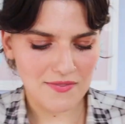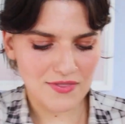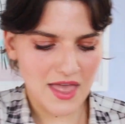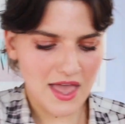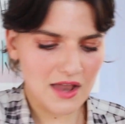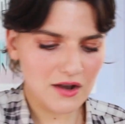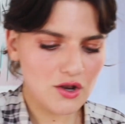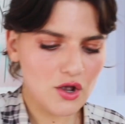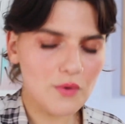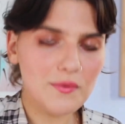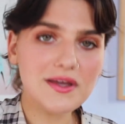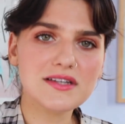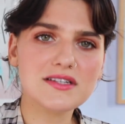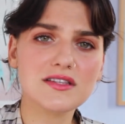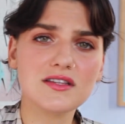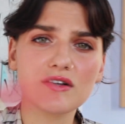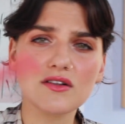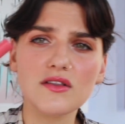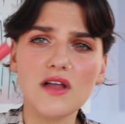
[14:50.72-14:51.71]
And then going
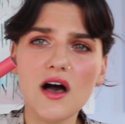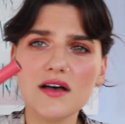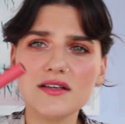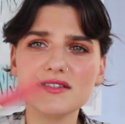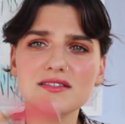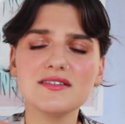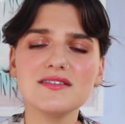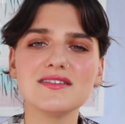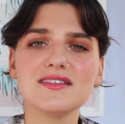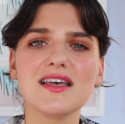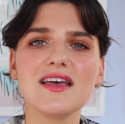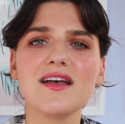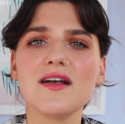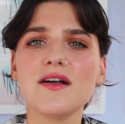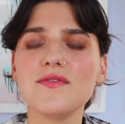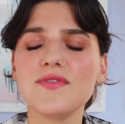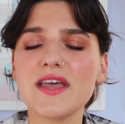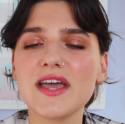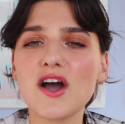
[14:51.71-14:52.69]
into the glosses,
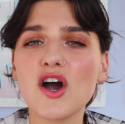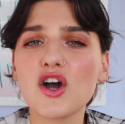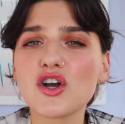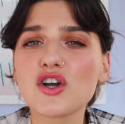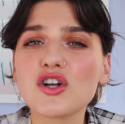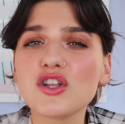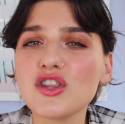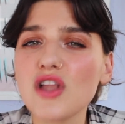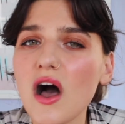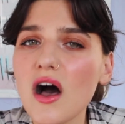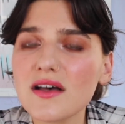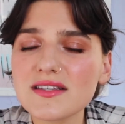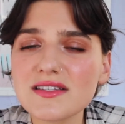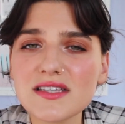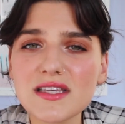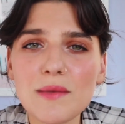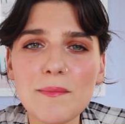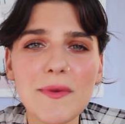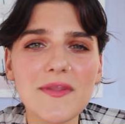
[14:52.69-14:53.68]
they are
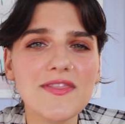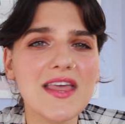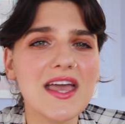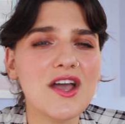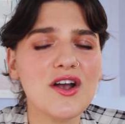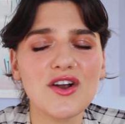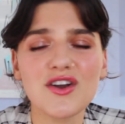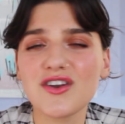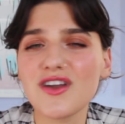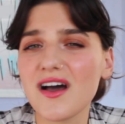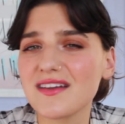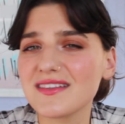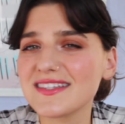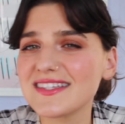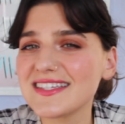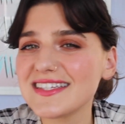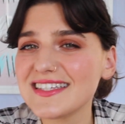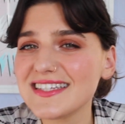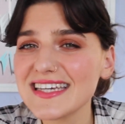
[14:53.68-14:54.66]
glossy, but they are
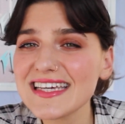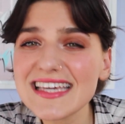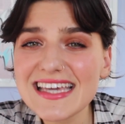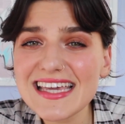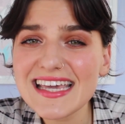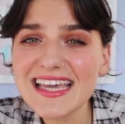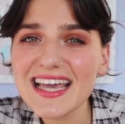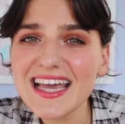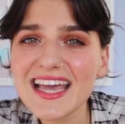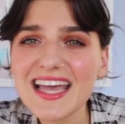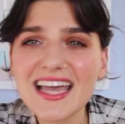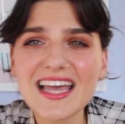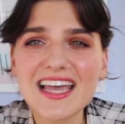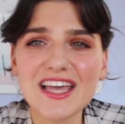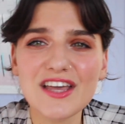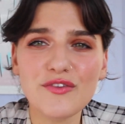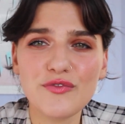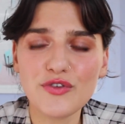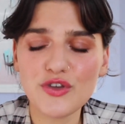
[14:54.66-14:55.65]
not sticky.
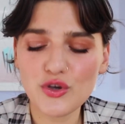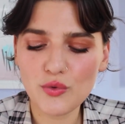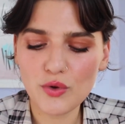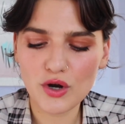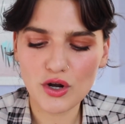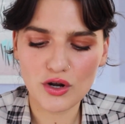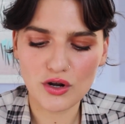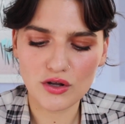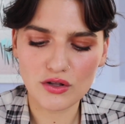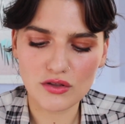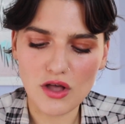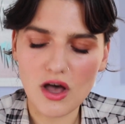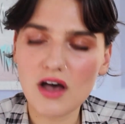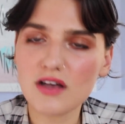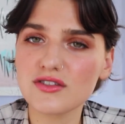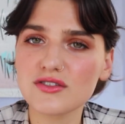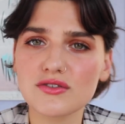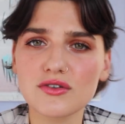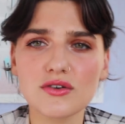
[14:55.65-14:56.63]
If you are a
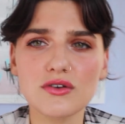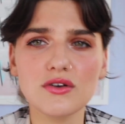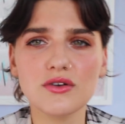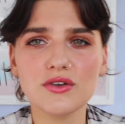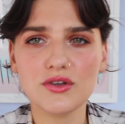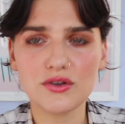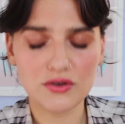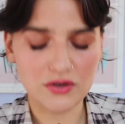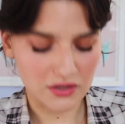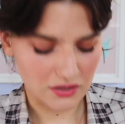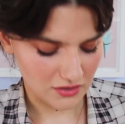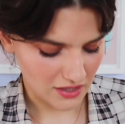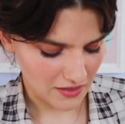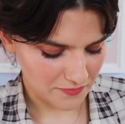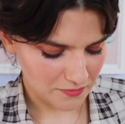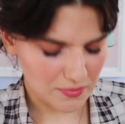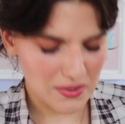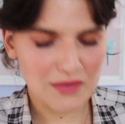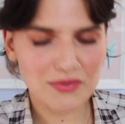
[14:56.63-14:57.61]
gloss girl, you're gonna
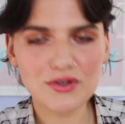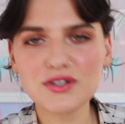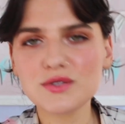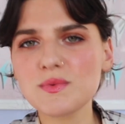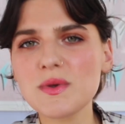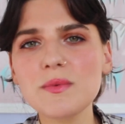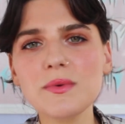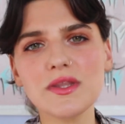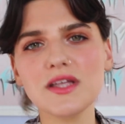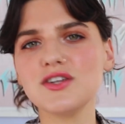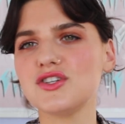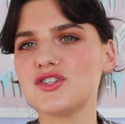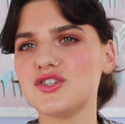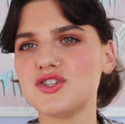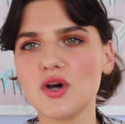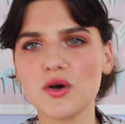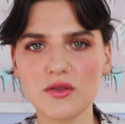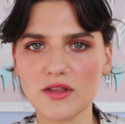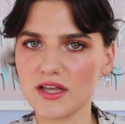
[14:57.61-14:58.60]
love, there's people that
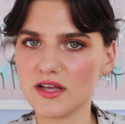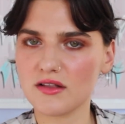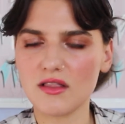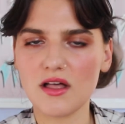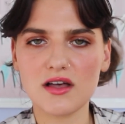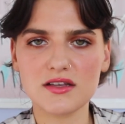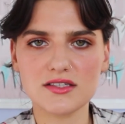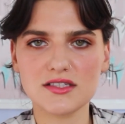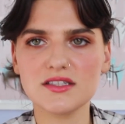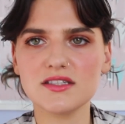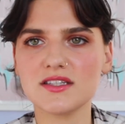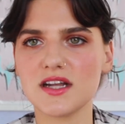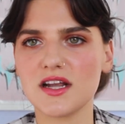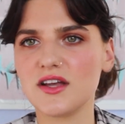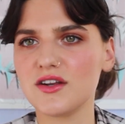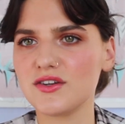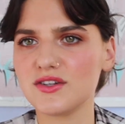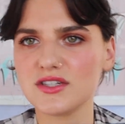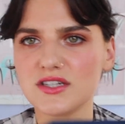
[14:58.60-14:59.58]
just don't like glosses, and
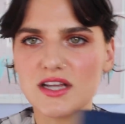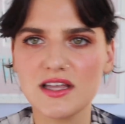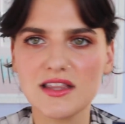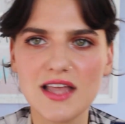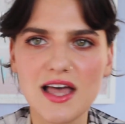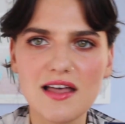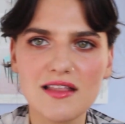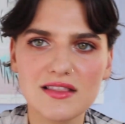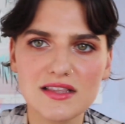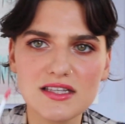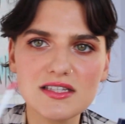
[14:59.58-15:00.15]
I understand that.